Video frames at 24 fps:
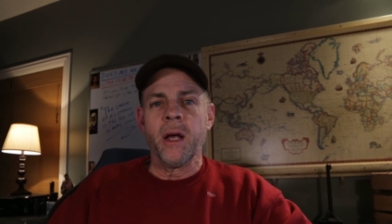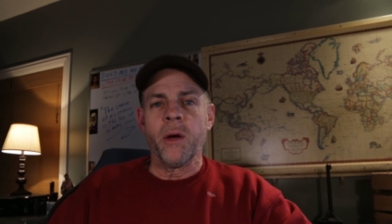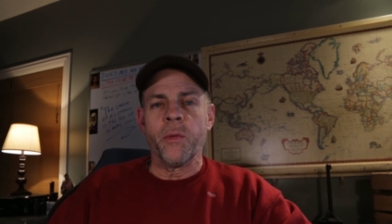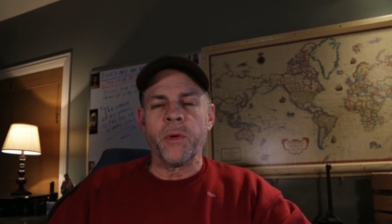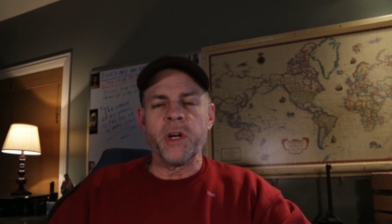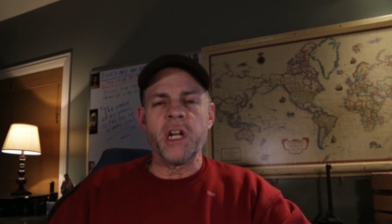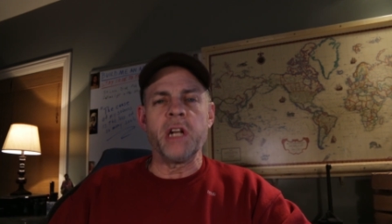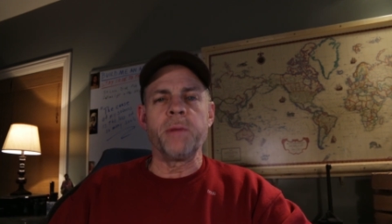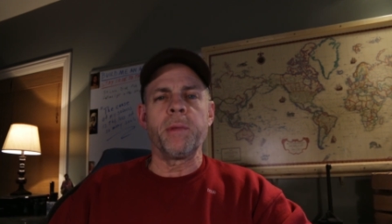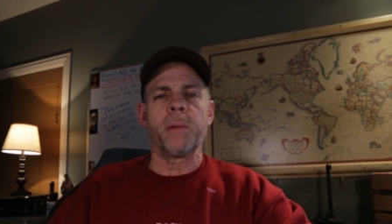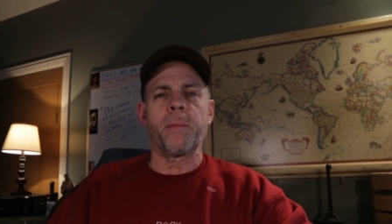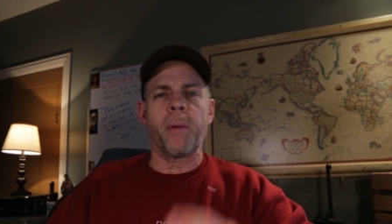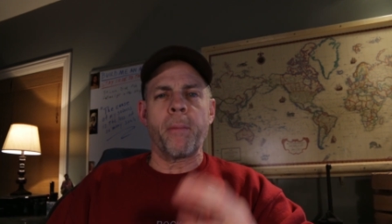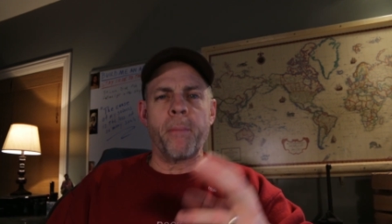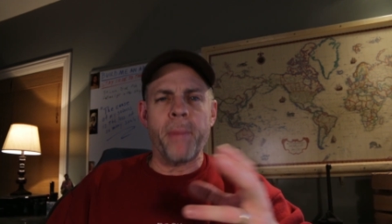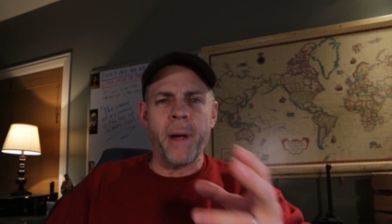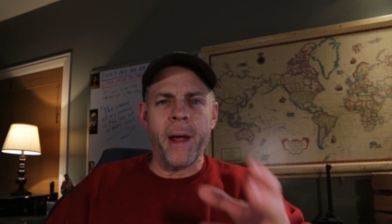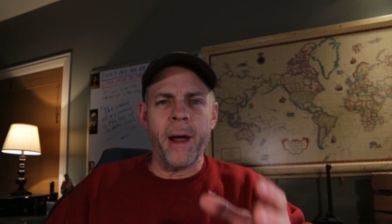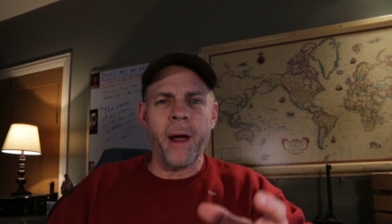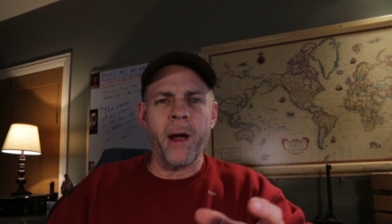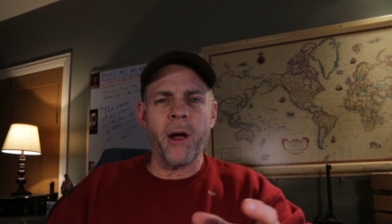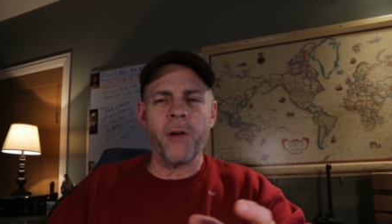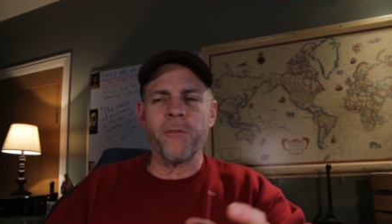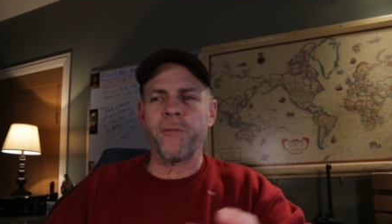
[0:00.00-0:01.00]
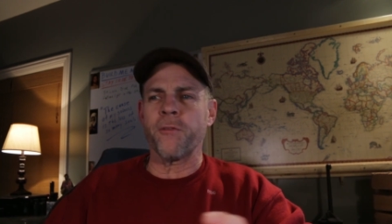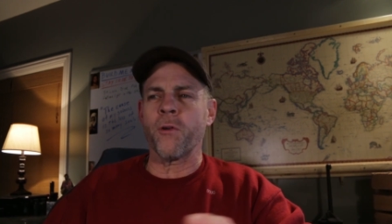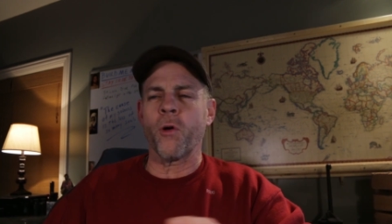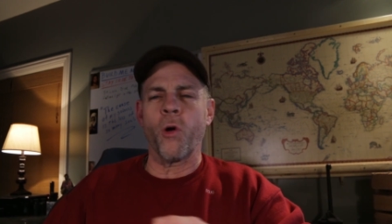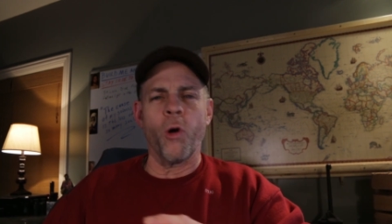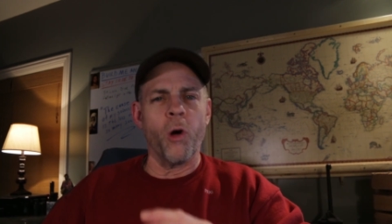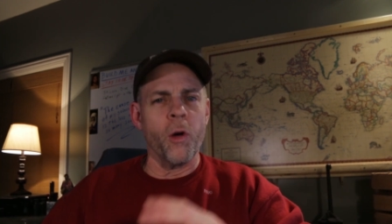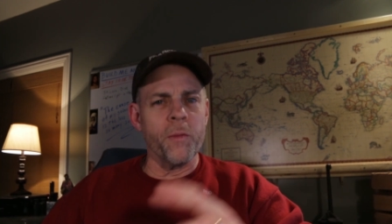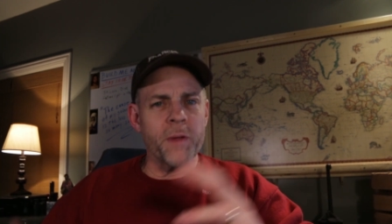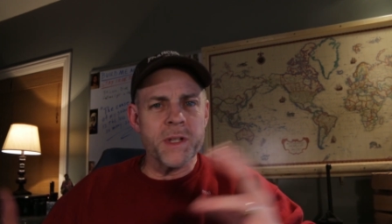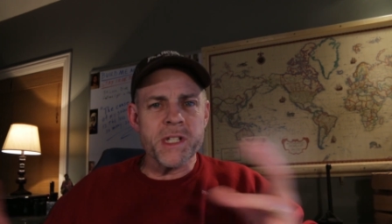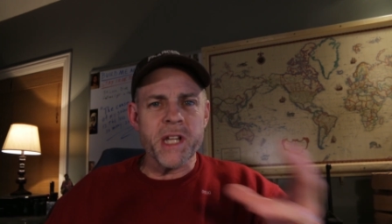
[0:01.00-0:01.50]
We need to be prepared for
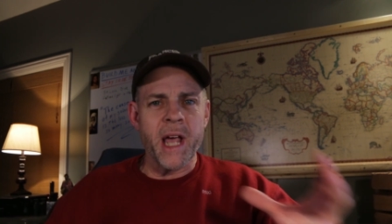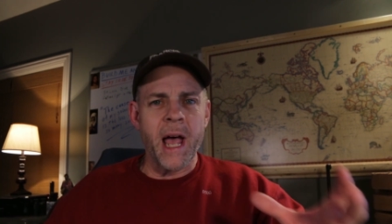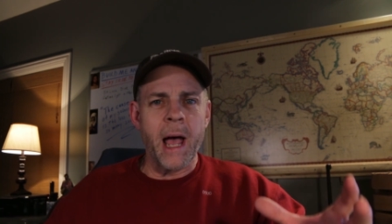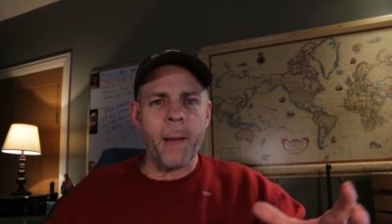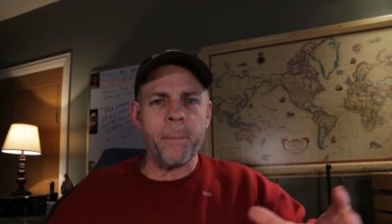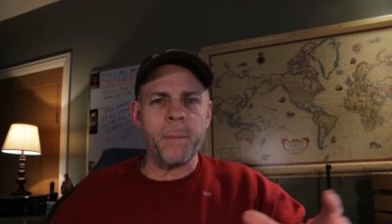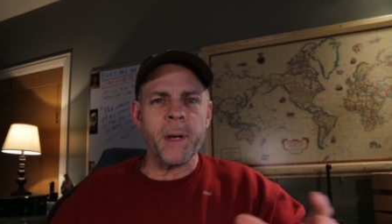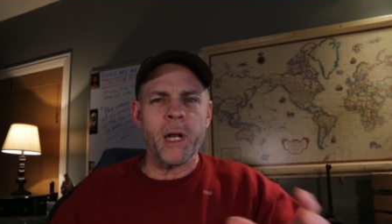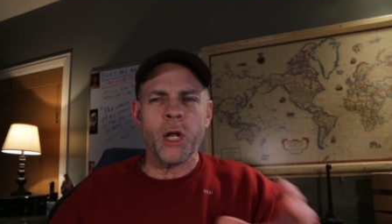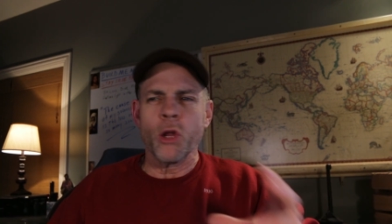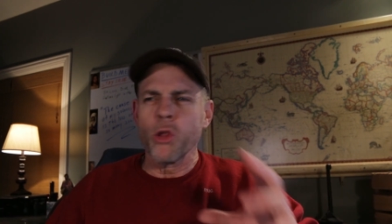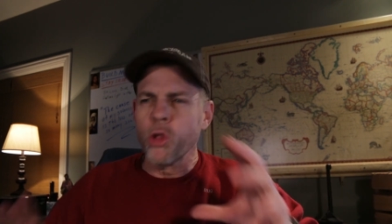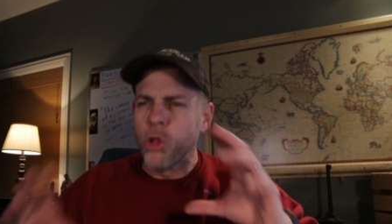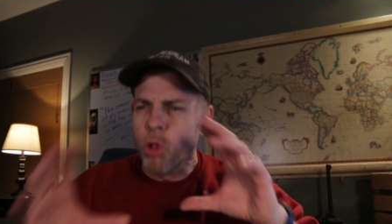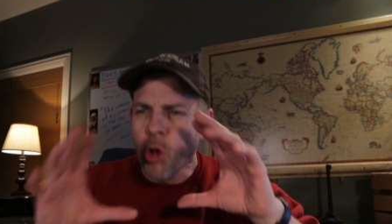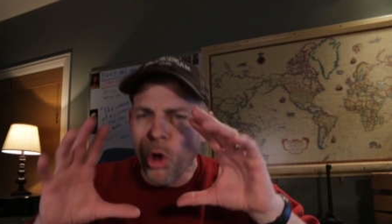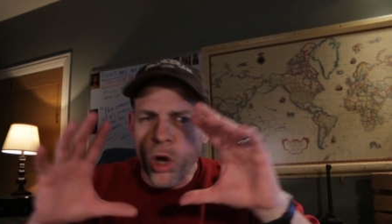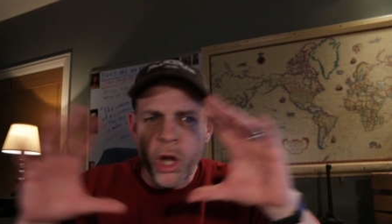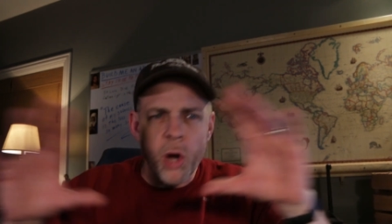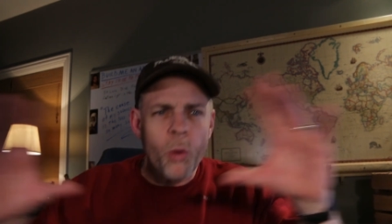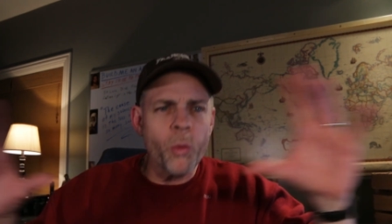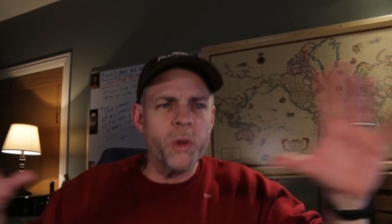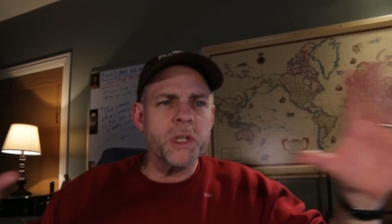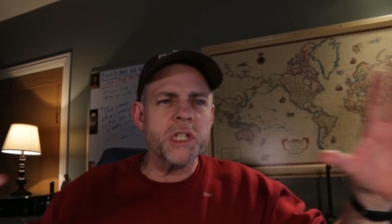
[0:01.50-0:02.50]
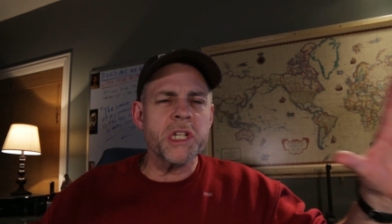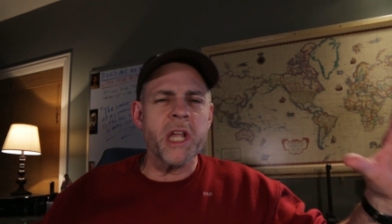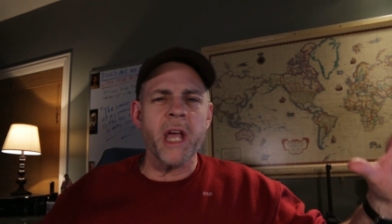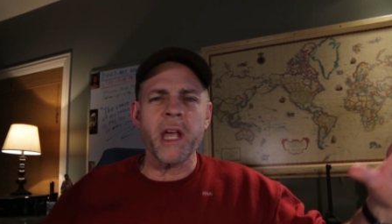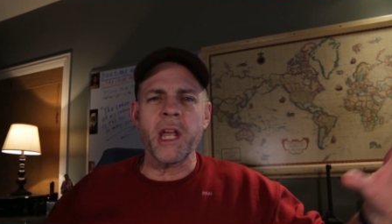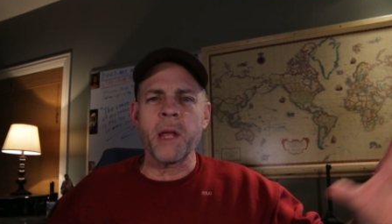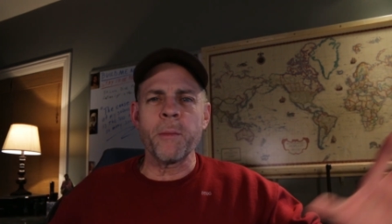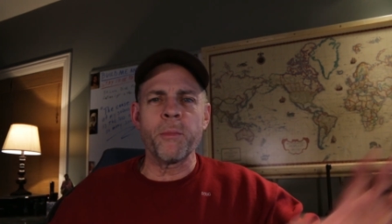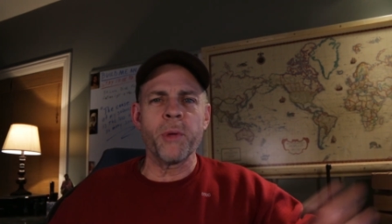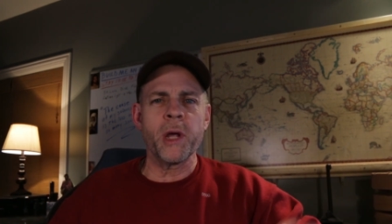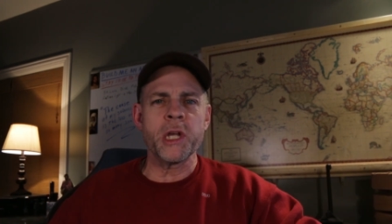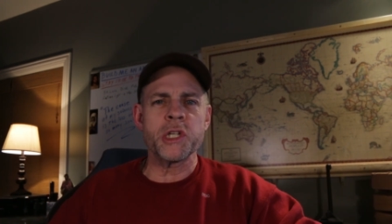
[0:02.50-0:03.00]
all that's happening. Look at what's
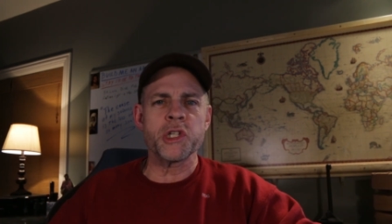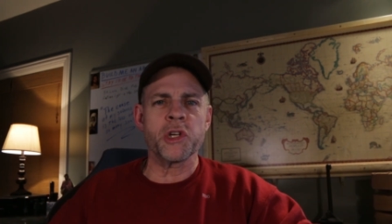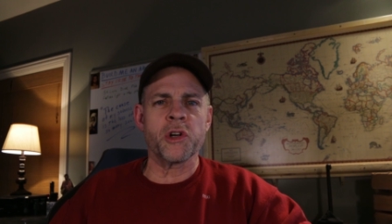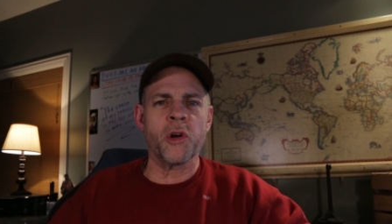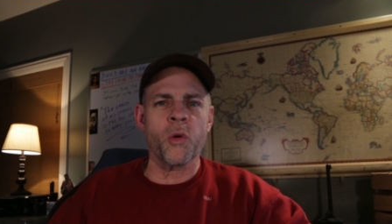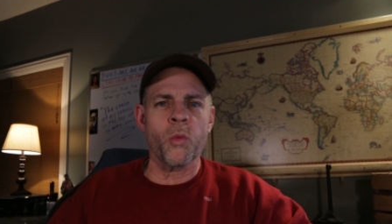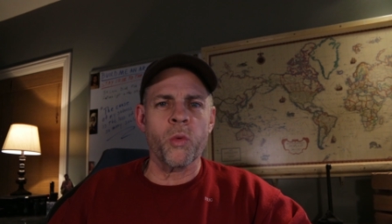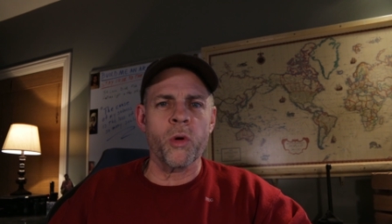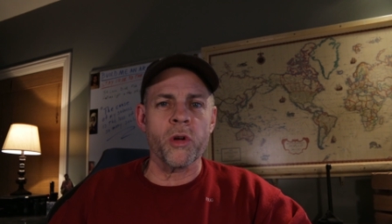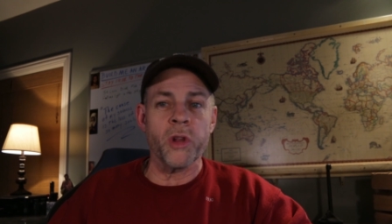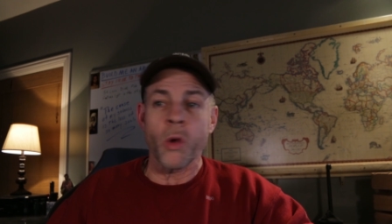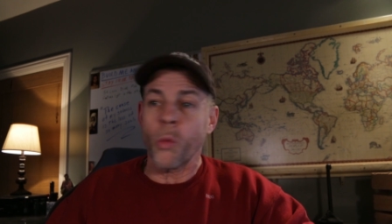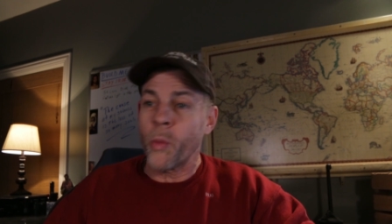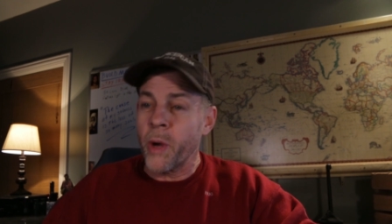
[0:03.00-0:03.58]
taking place in our world.